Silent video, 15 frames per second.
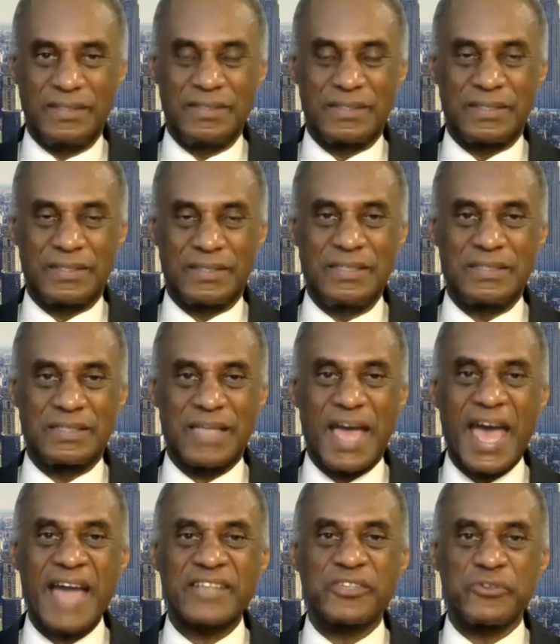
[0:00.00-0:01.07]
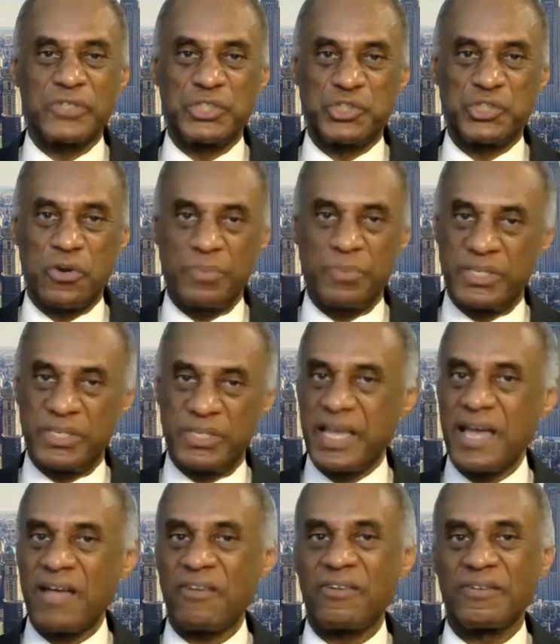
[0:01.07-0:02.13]
he's an actor in Germany
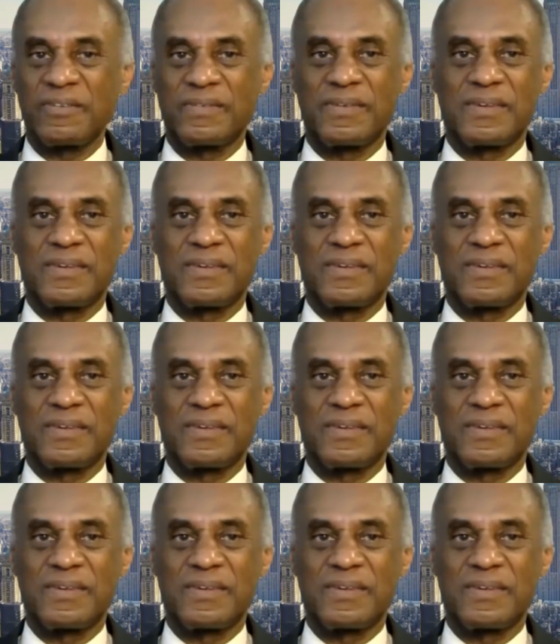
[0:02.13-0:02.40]
now.